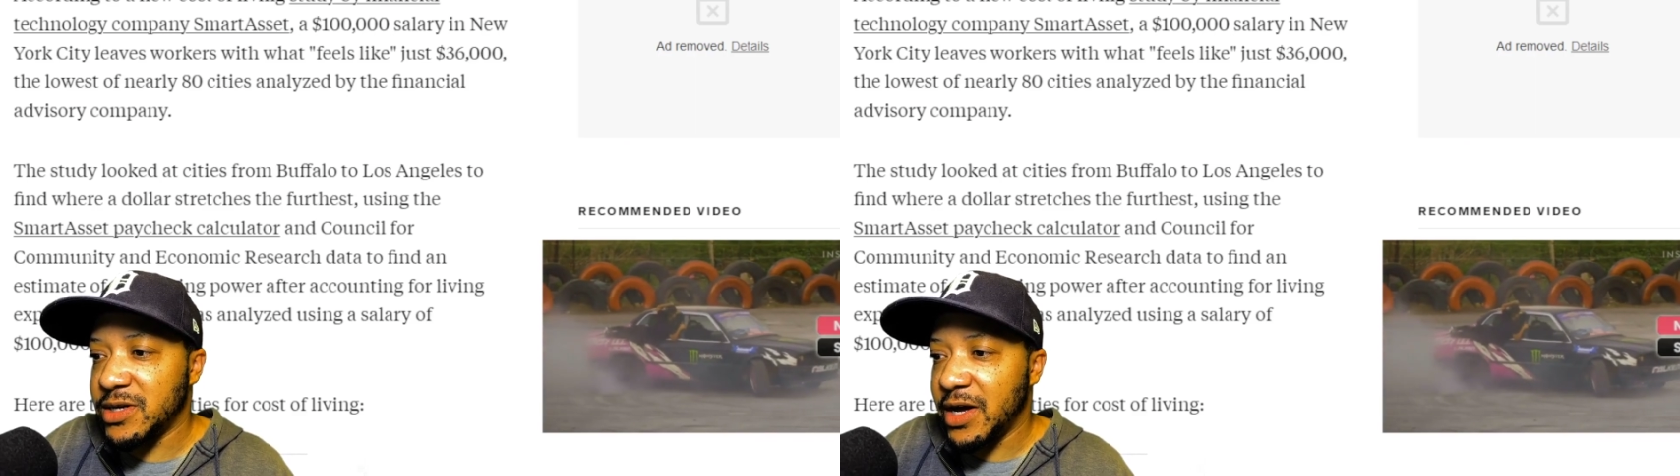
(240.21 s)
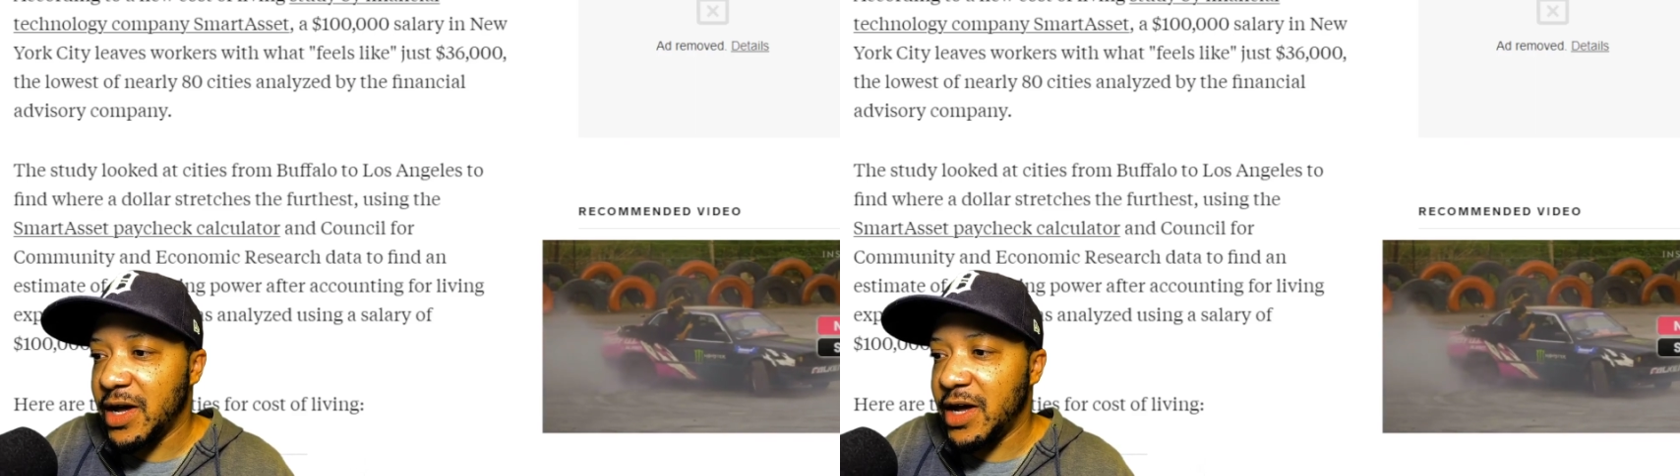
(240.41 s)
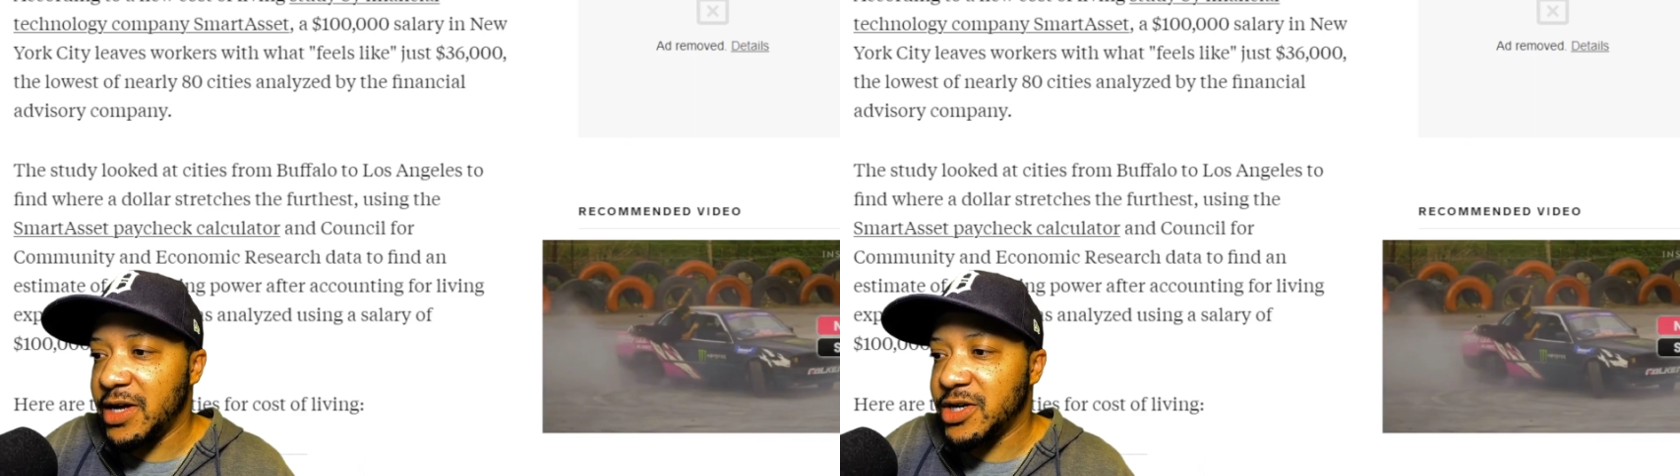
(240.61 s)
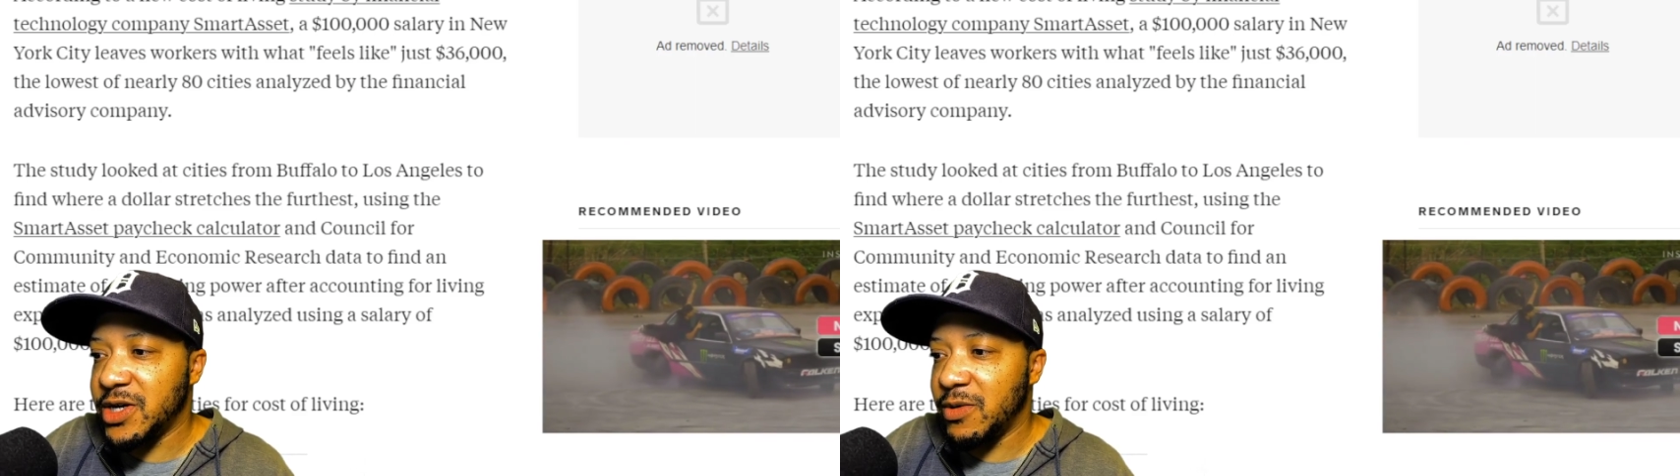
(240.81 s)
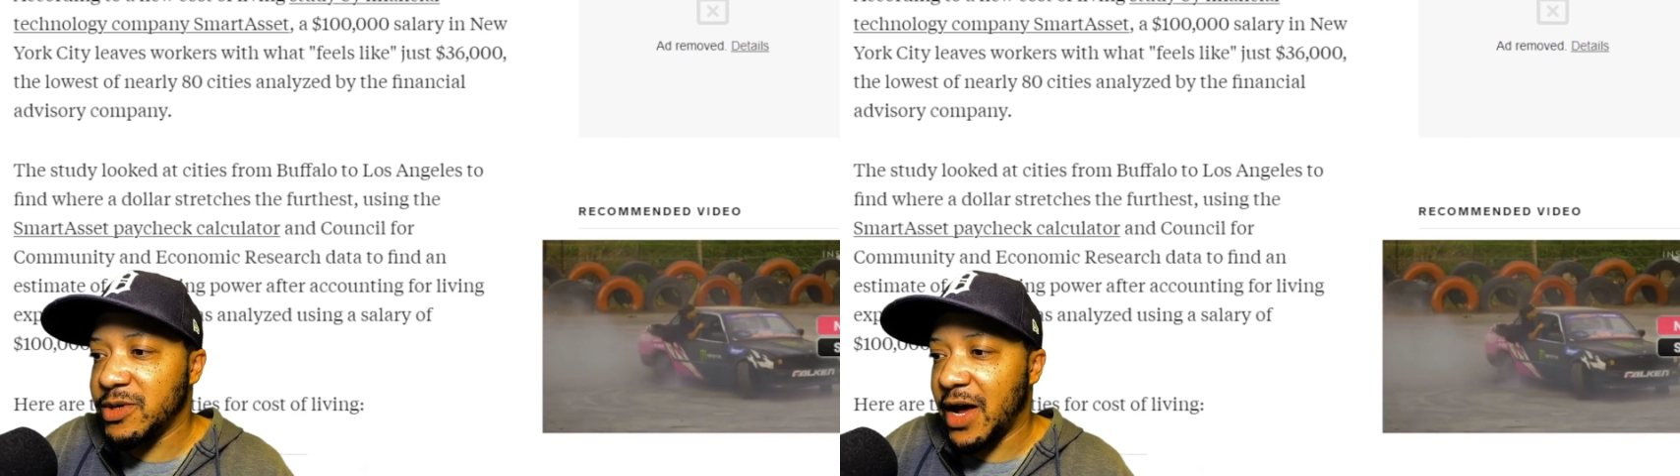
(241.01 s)
Each city was
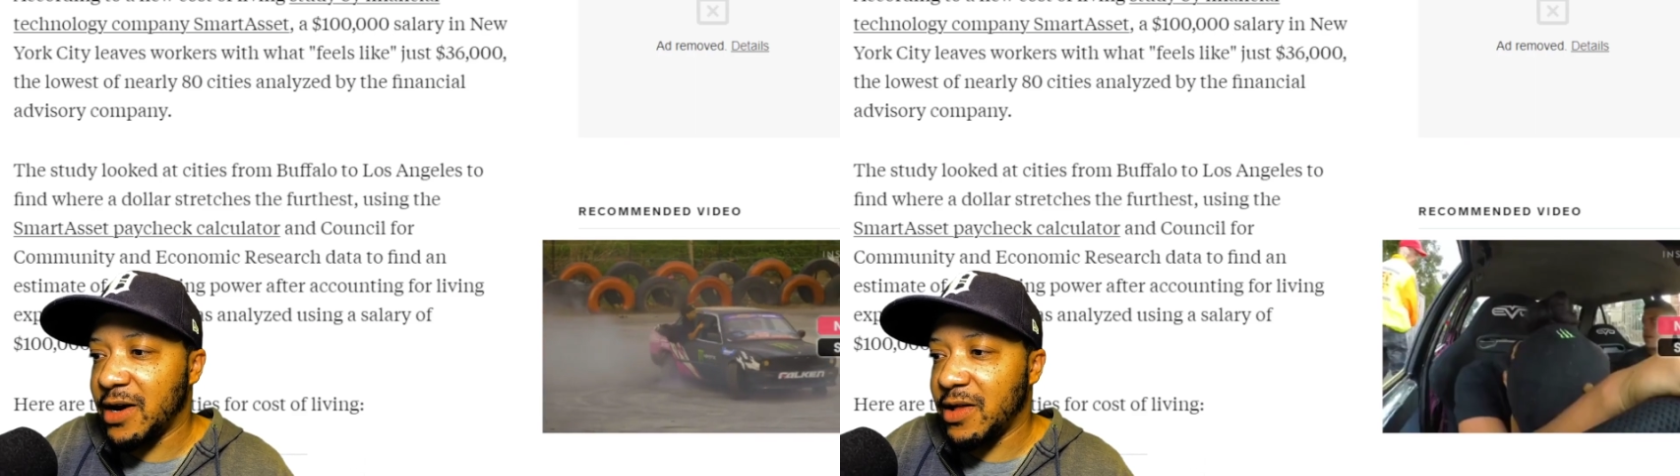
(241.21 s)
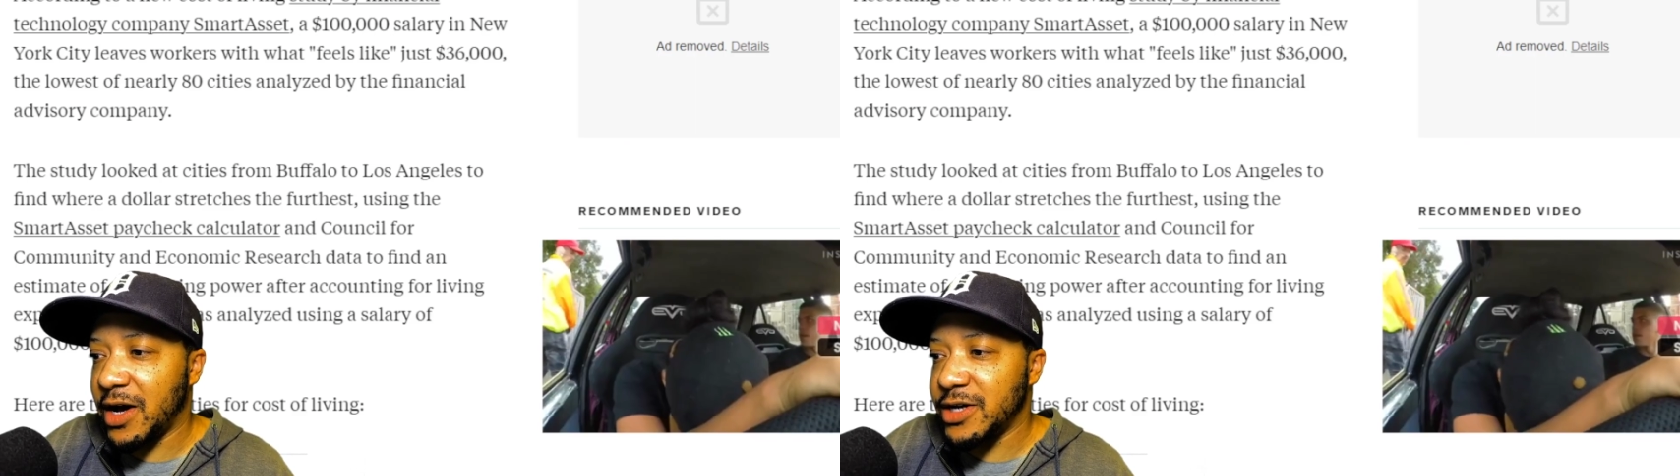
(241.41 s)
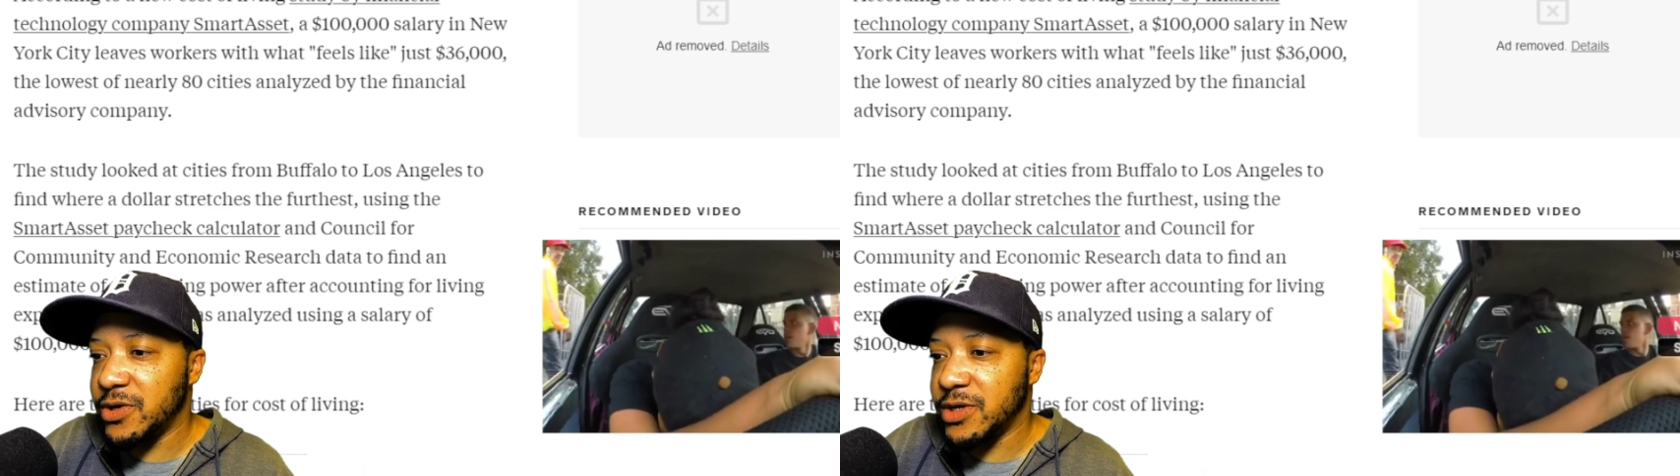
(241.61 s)
analyzed using a